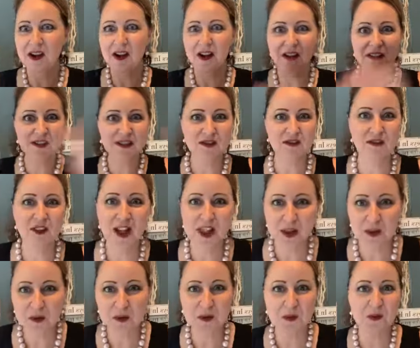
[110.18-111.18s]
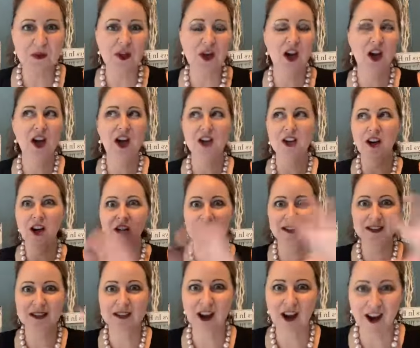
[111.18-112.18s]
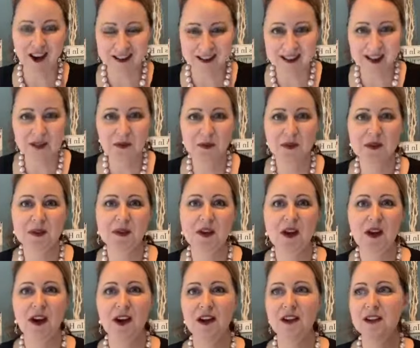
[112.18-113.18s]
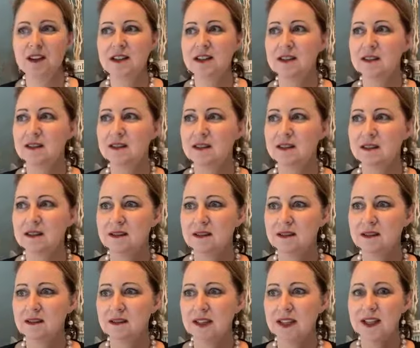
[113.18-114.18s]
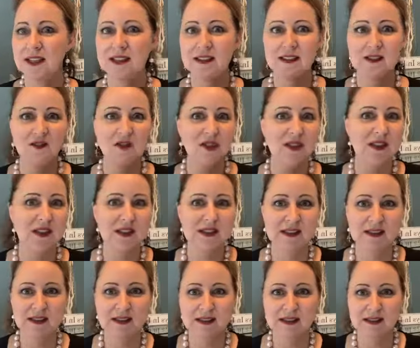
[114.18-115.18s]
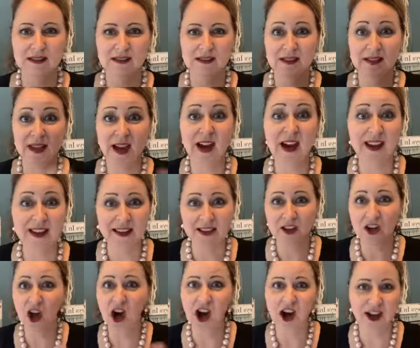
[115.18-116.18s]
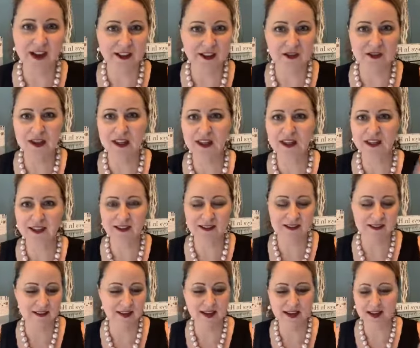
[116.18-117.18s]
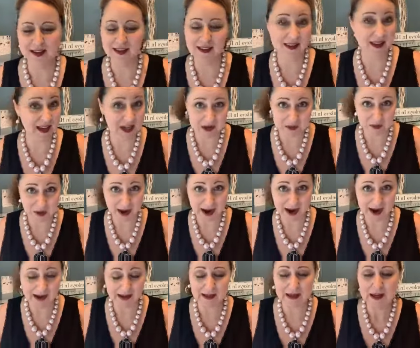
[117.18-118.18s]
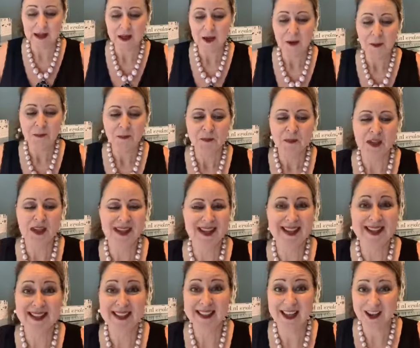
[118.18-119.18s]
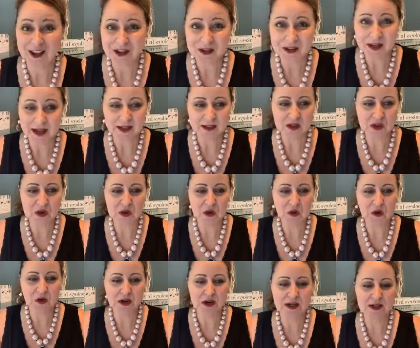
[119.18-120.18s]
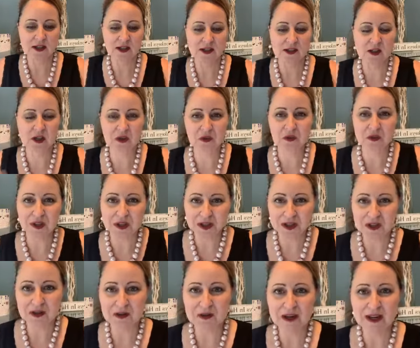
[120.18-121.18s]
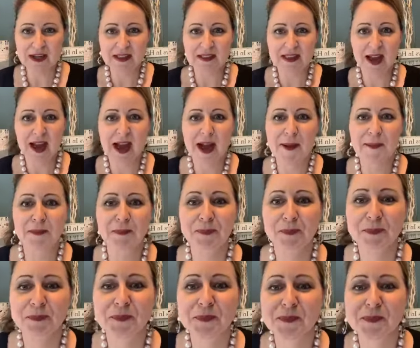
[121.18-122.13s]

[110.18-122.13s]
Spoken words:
all his followers were gone, all his content was gone, like just gone. You can't like get it back. And I tell you that story just to reiterate that